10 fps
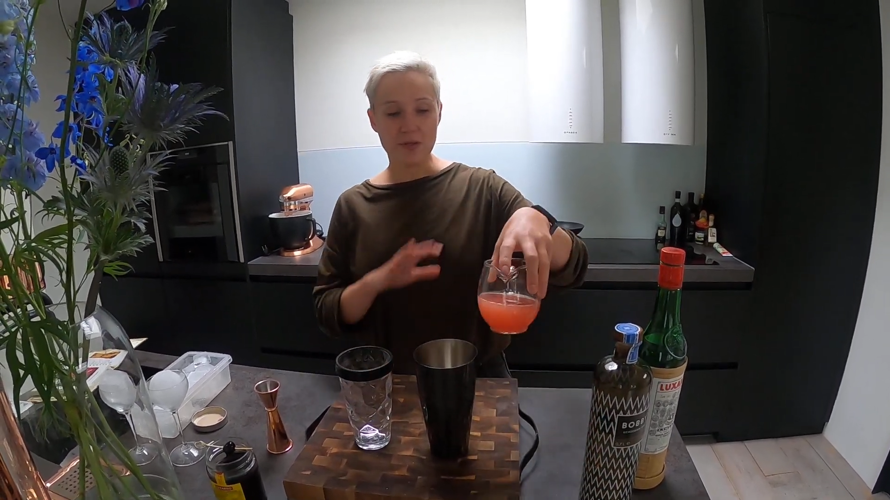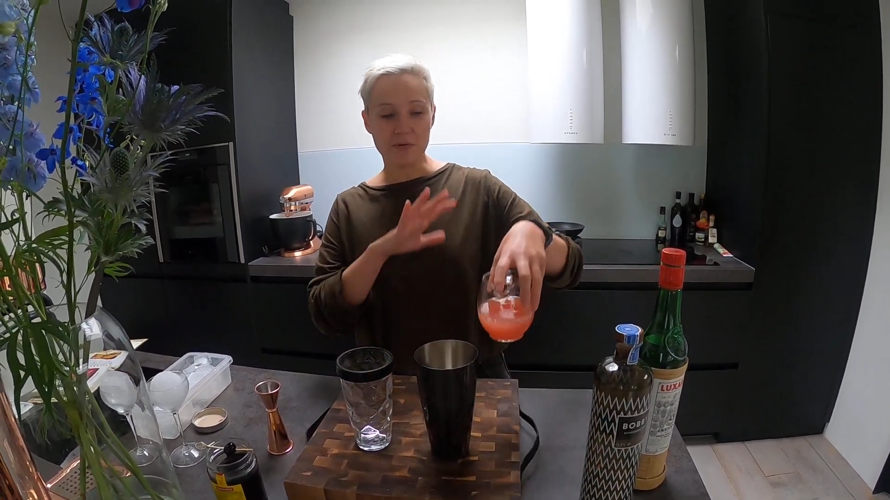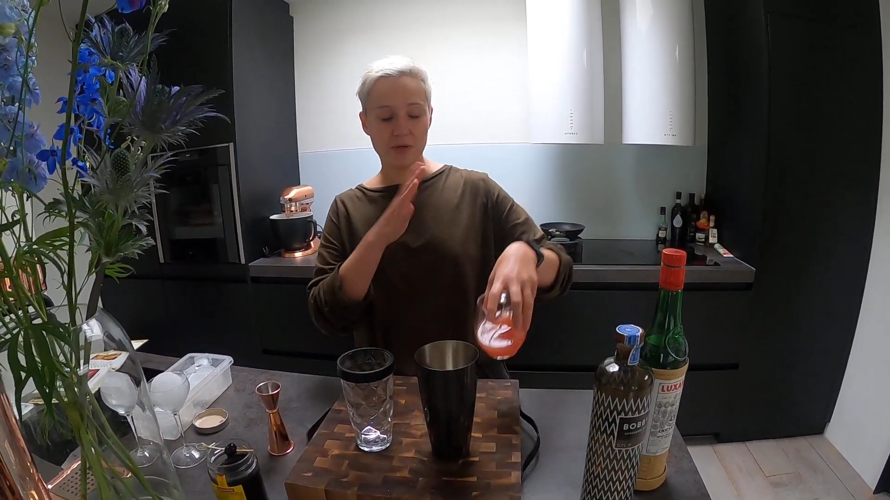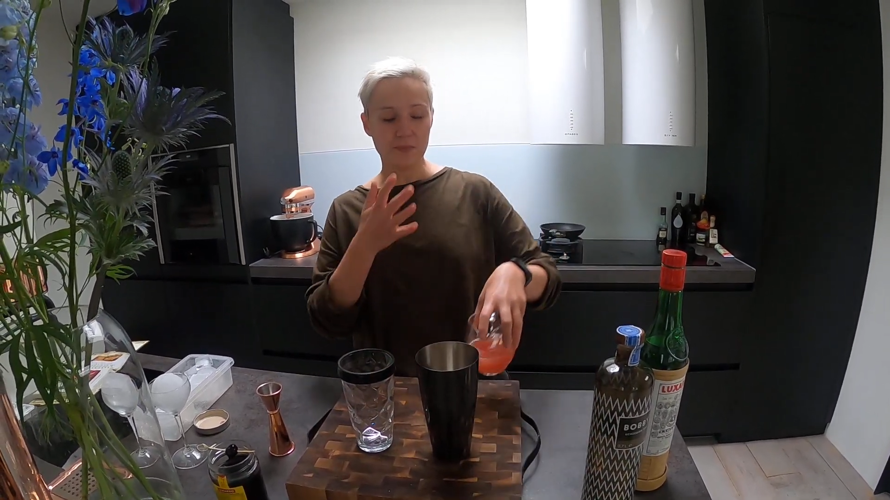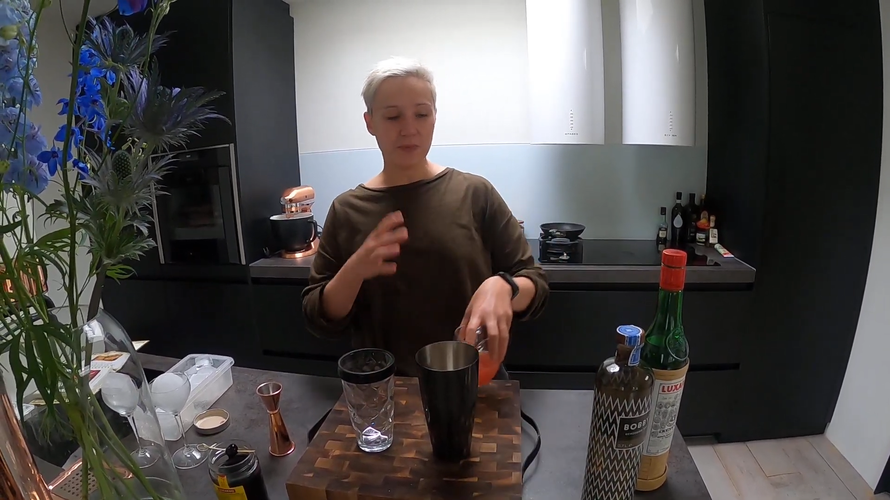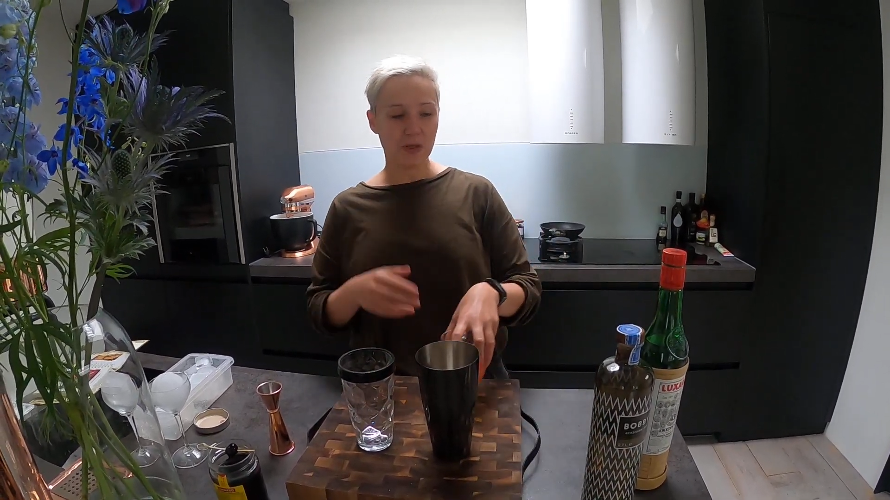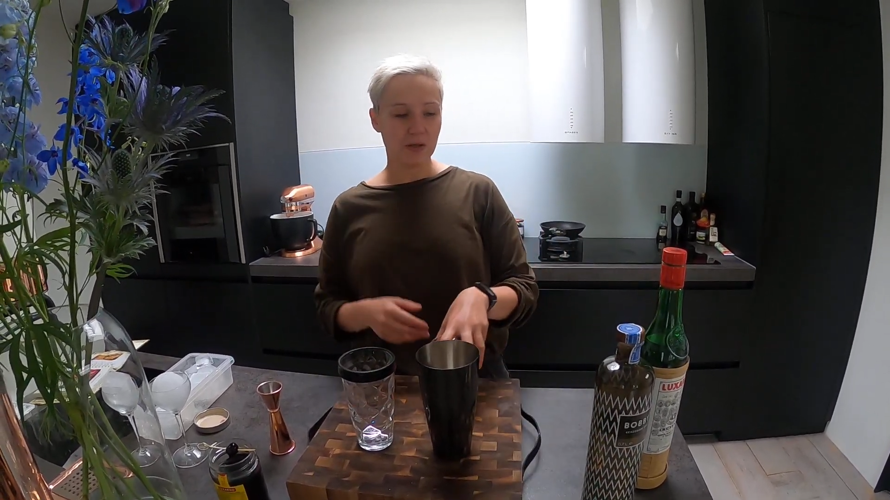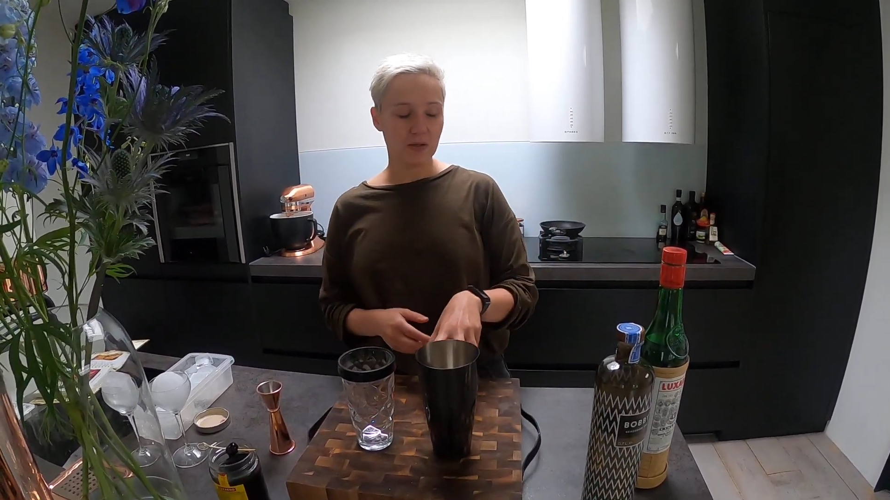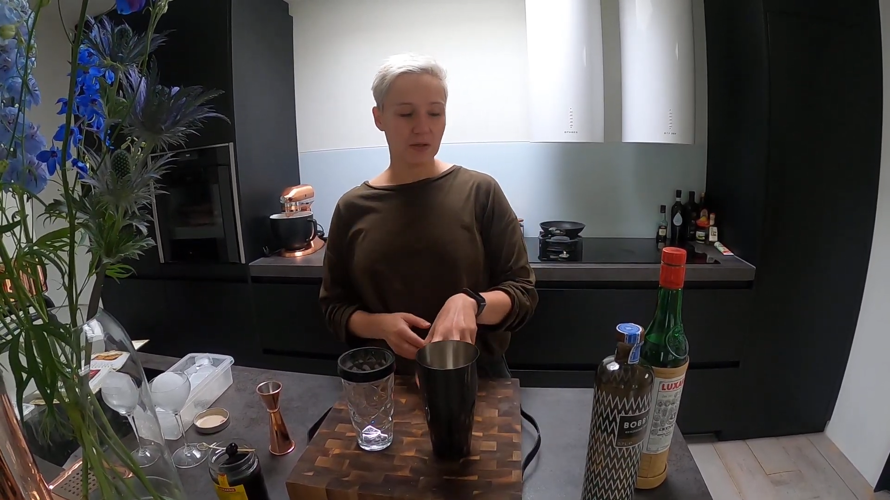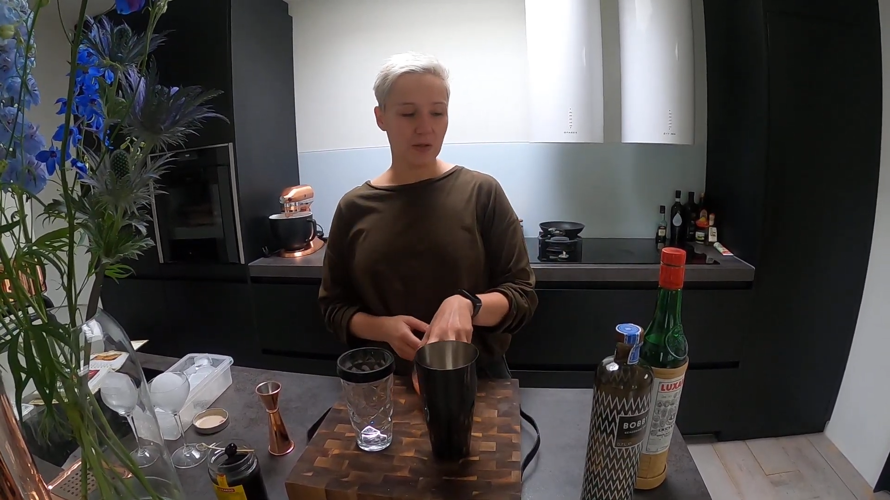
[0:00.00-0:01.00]
There are
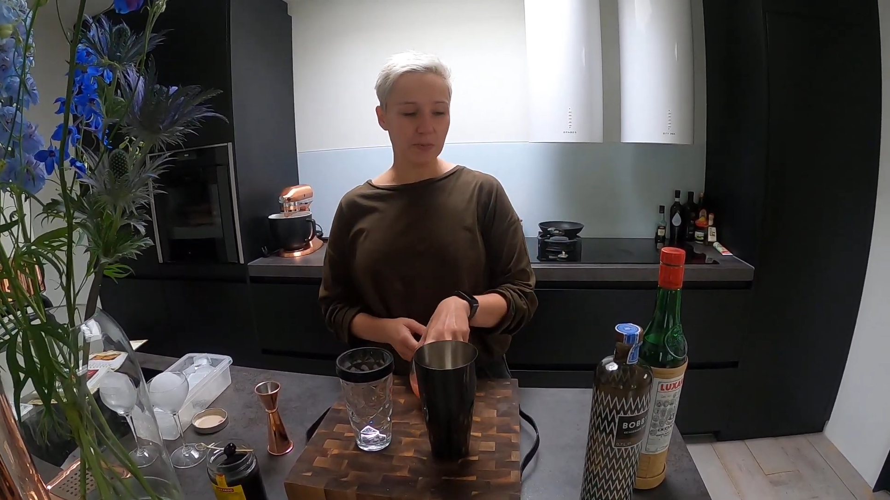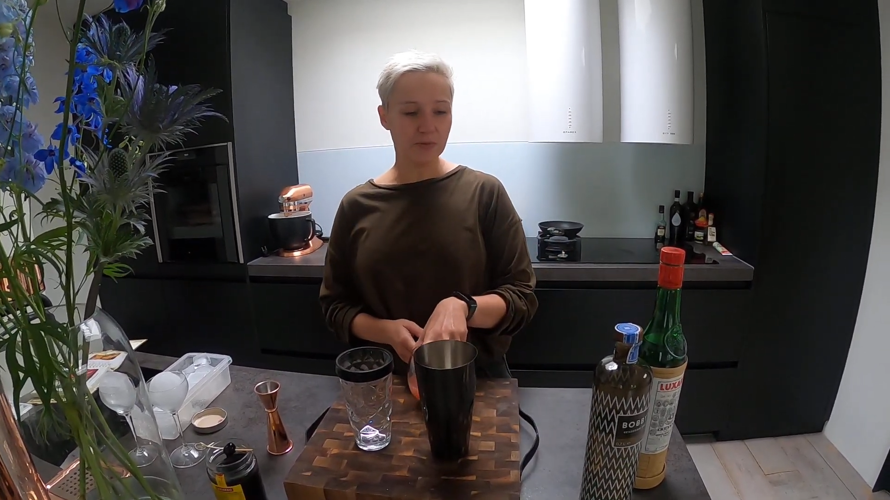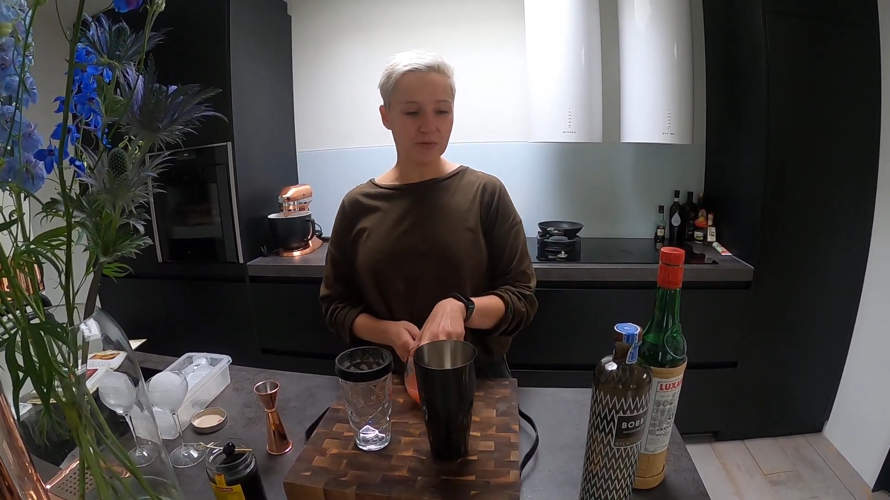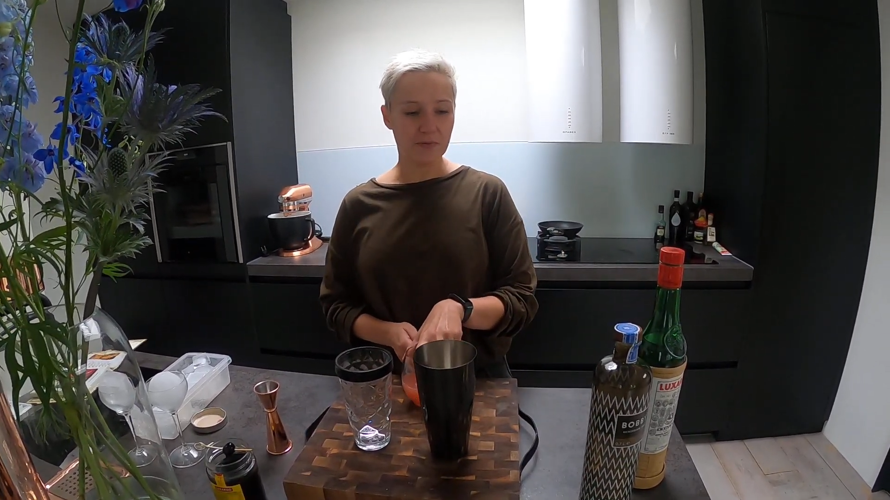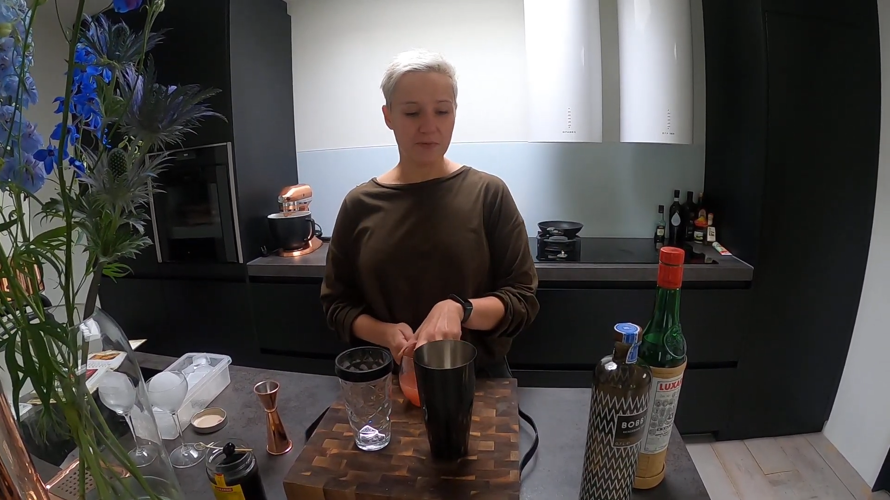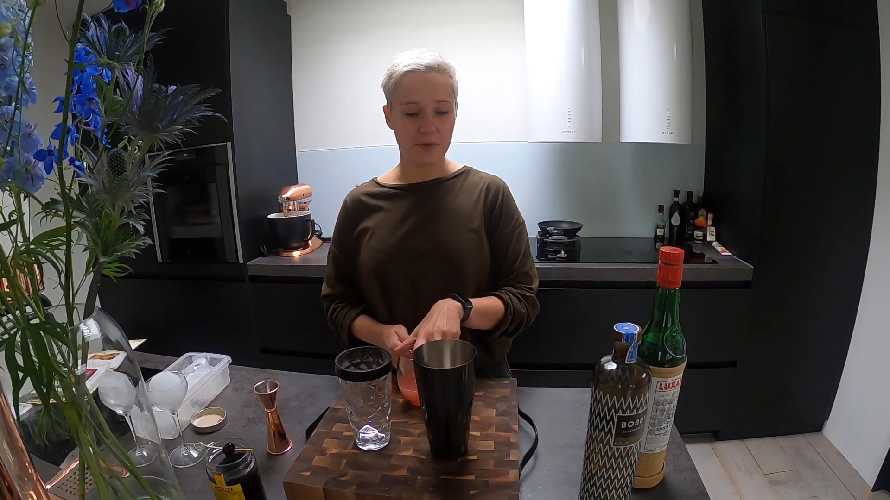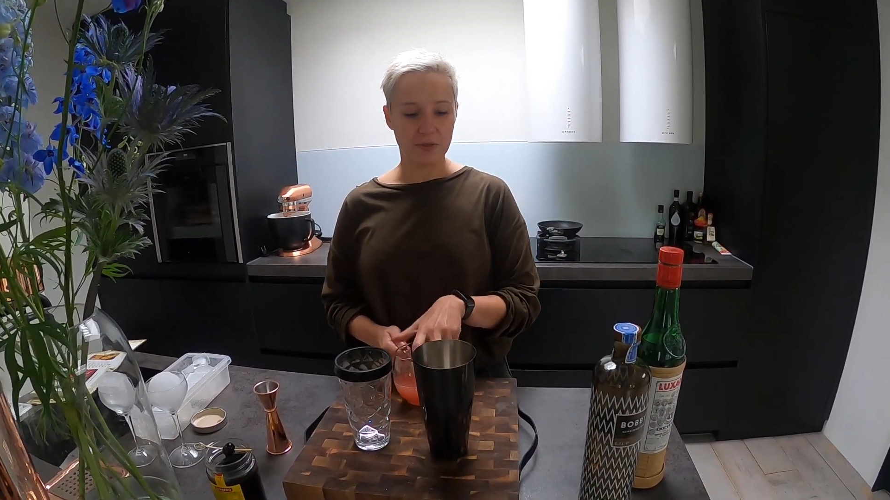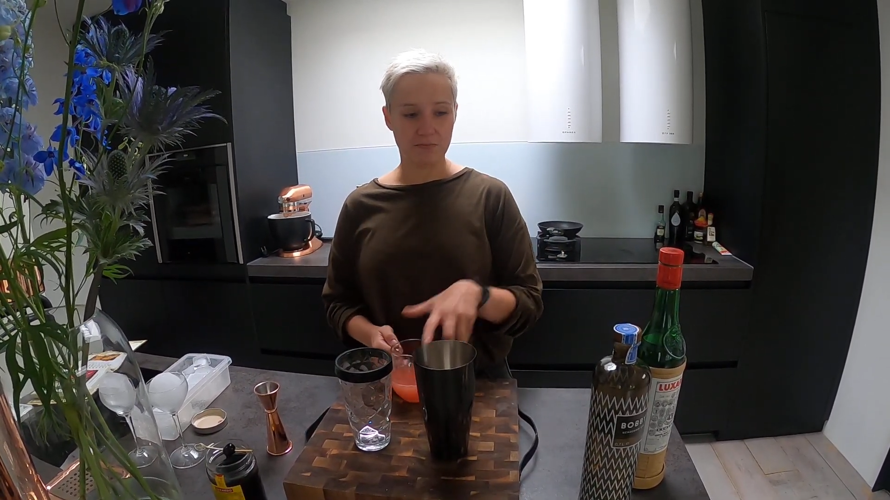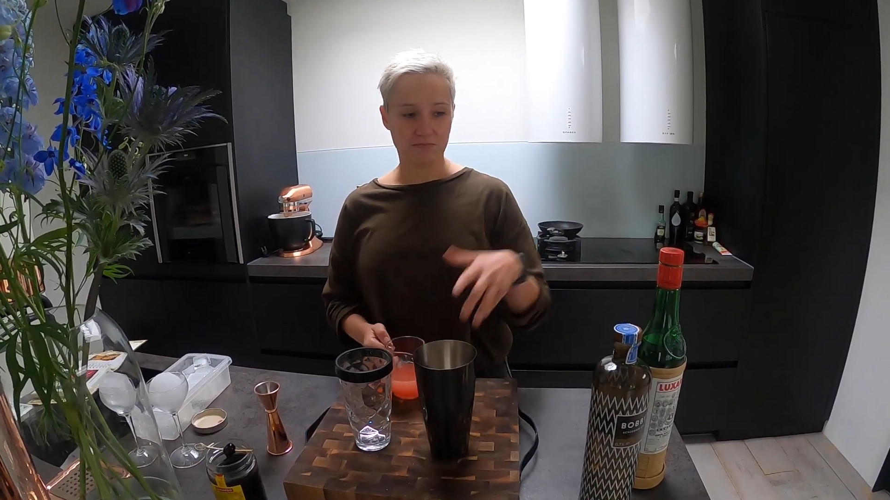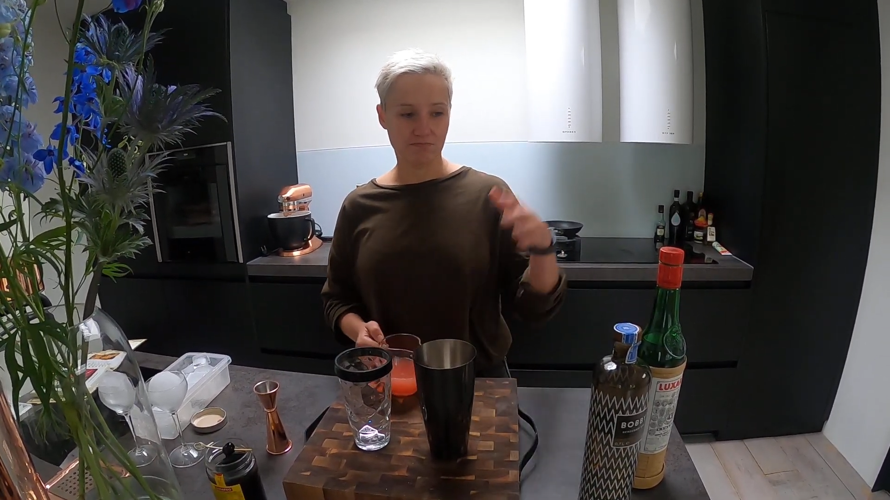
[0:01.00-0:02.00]
a couple of
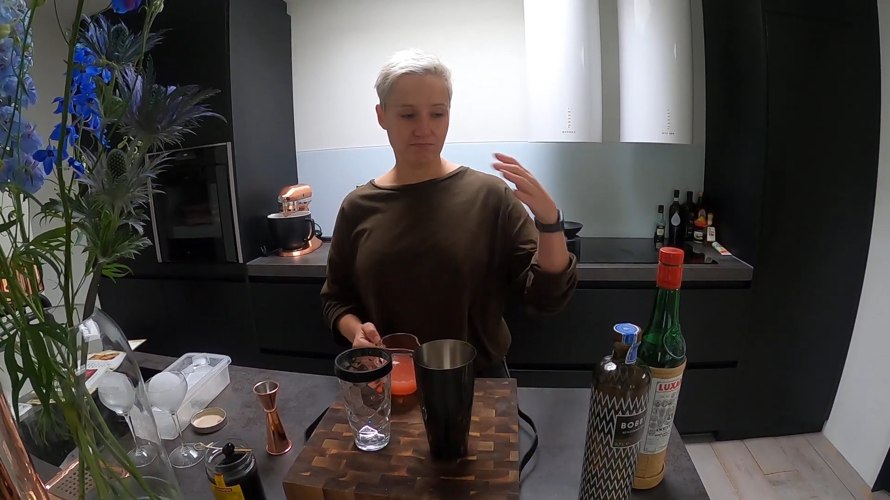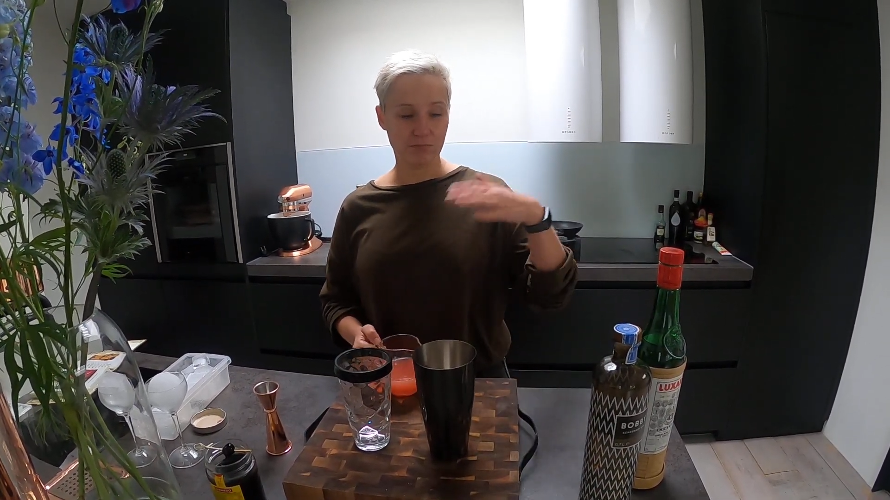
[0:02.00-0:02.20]
different